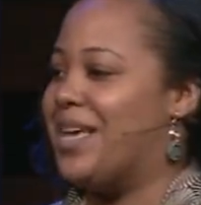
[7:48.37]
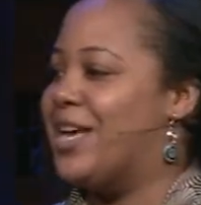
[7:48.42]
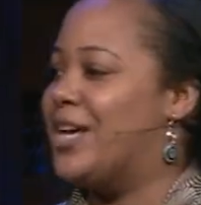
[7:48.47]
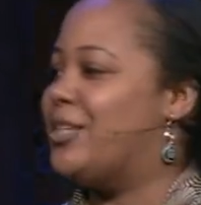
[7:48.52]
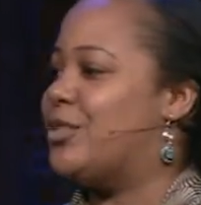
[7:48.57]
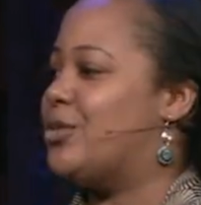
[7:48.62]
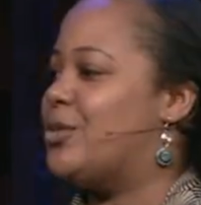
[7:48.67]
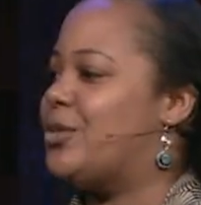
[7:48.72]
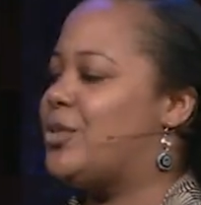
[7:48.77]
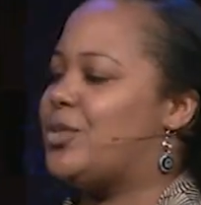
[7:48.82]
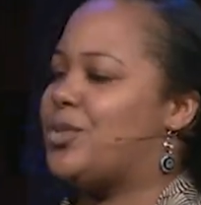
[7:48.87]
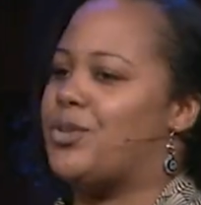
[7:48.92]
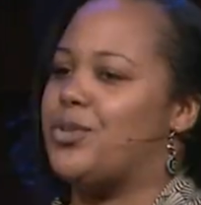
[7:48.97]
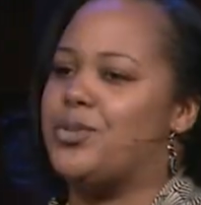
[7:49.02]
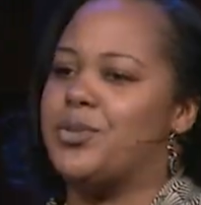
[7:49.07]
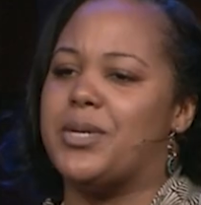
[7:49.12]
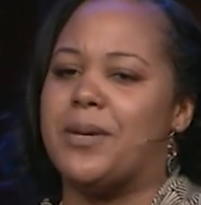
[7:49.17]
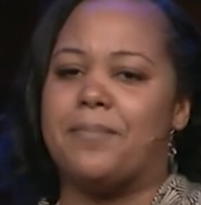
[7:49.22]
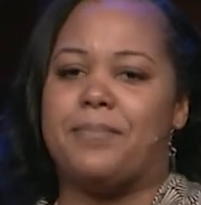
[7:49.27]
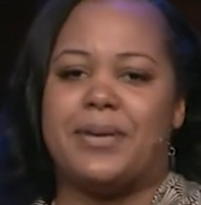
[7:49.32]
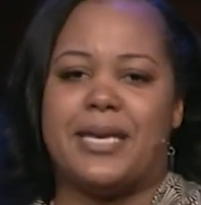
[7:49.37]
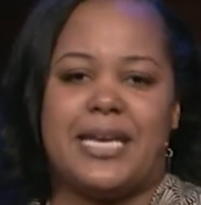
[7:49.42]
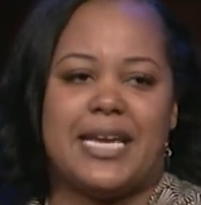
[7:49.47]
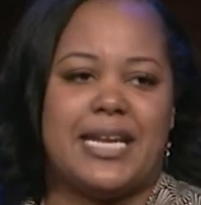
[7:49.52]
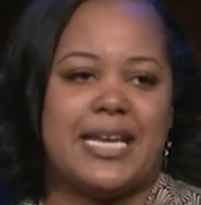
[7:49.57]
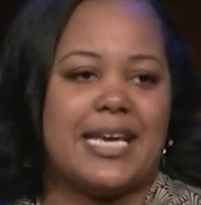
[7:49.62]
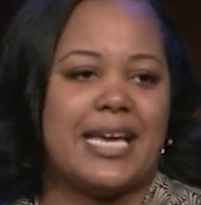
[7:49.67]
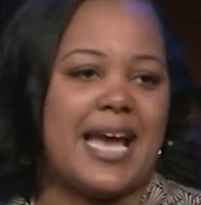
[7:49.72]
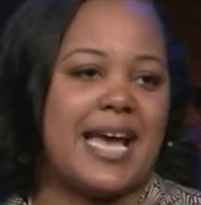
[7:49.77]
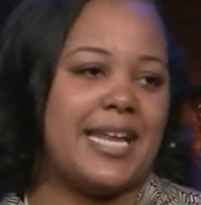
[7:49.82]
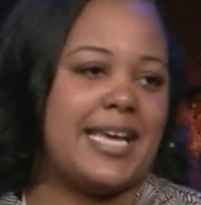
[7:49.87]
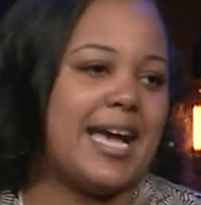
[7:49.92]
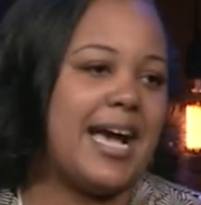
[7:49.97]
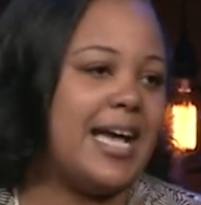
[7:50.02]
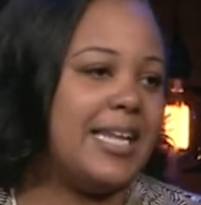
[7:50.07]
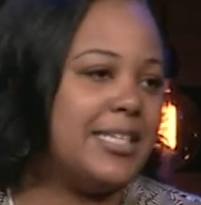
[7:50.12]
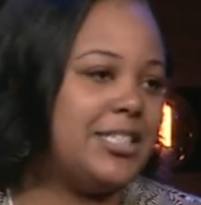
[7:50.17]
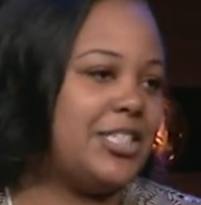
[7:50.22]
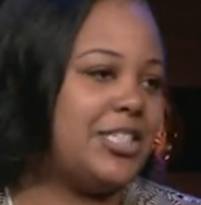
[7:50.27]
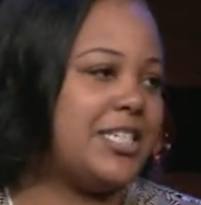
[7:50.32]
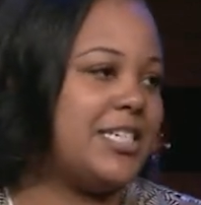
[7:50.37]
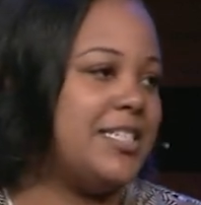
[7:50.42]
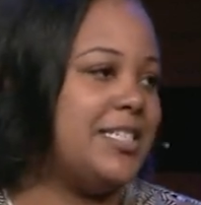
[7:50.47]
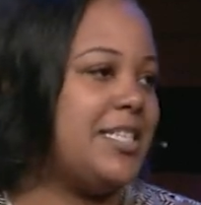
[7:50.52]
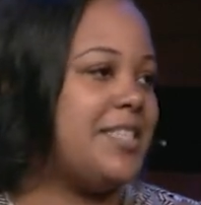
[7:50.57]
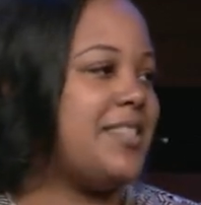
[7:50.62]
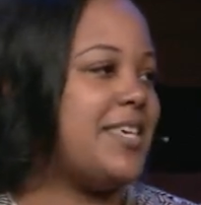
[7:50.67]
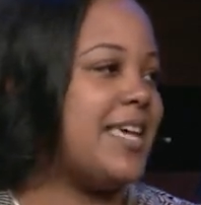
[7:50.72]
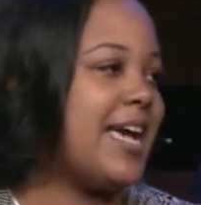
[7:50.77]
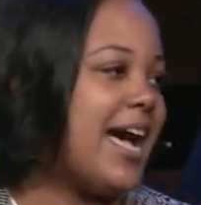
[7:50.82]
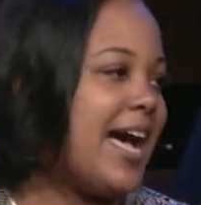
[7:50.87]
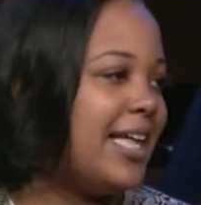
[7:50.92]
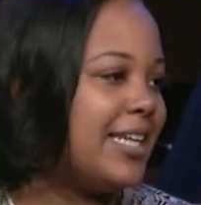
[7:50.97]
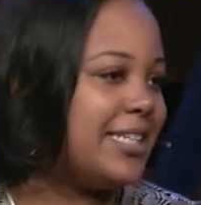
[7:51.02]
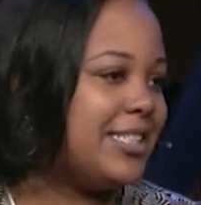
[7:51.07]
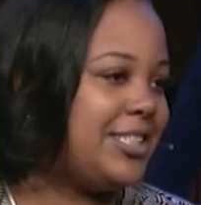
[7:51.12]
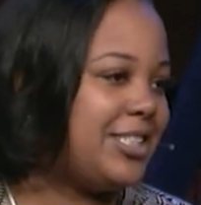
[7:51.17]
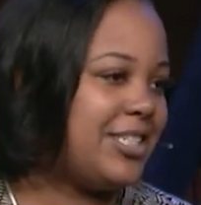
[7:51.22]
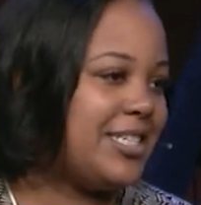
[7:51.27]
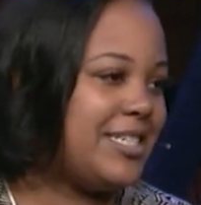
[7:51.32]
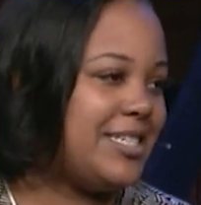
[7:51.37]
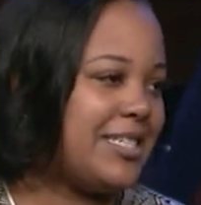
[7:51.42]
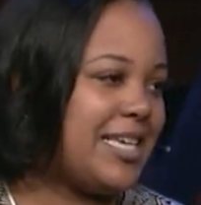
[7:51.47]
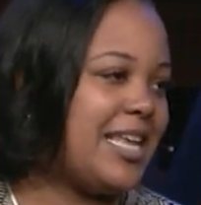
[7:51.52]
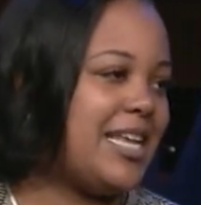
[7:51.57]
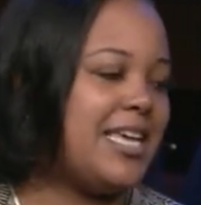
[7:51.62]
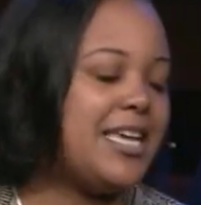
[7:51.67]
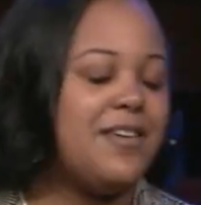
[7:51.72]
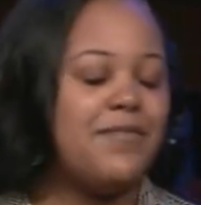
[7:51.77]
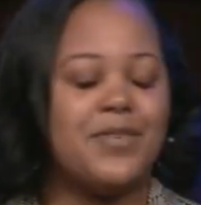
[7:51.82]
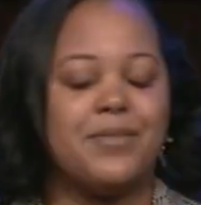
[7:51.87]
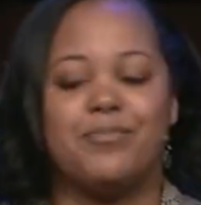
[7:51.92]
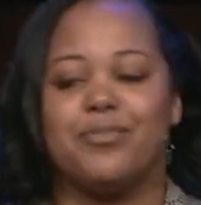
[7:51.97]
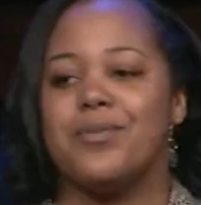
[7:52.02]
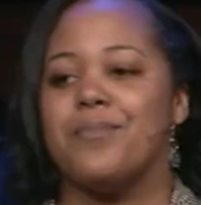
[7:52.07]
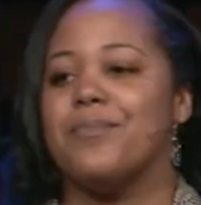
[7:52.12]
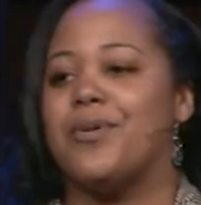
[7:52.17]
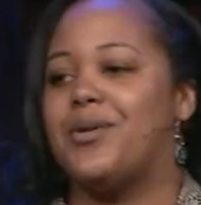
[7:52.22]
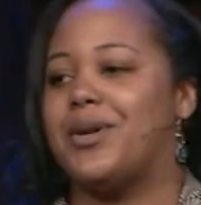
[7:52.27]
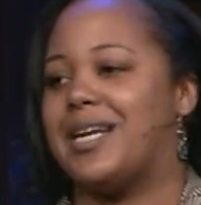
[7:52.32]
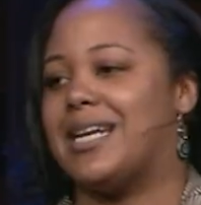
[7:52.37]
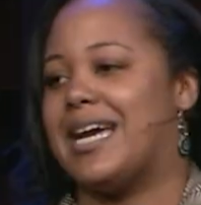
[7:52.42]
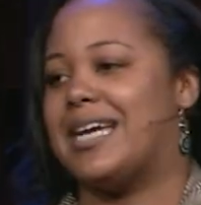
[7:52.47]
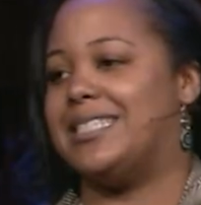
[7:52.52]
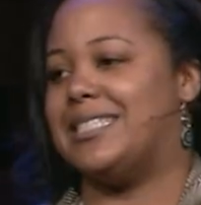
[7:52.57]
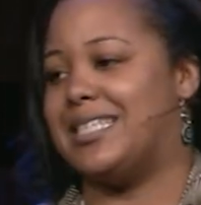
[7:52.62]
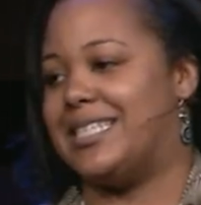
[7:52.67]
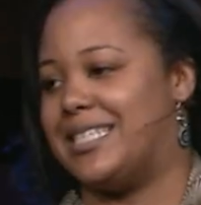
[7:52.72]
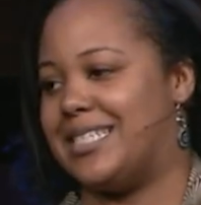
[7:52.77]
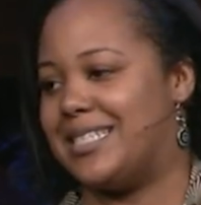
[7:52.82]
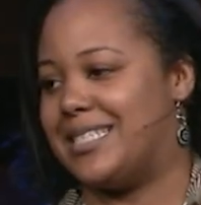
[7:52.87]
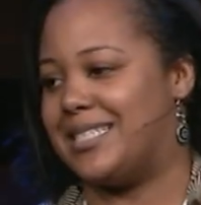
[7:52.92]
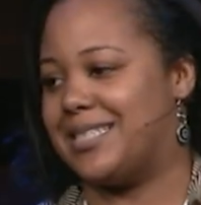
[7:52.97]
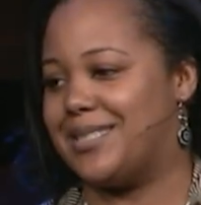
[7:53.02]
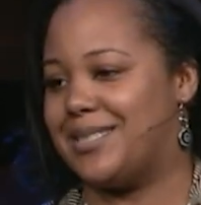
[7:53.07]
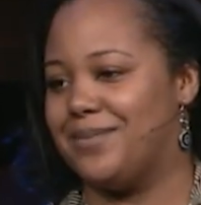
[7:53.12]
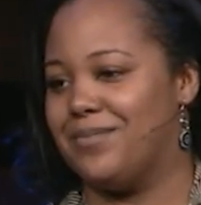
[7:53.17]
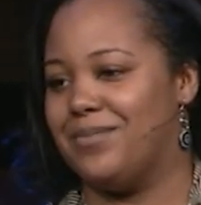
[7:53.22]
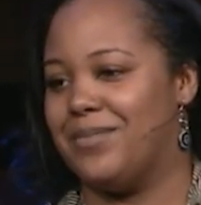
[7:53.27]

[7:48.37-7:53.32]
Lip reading: Due to competing ideologies, theologies, and even promoted identities,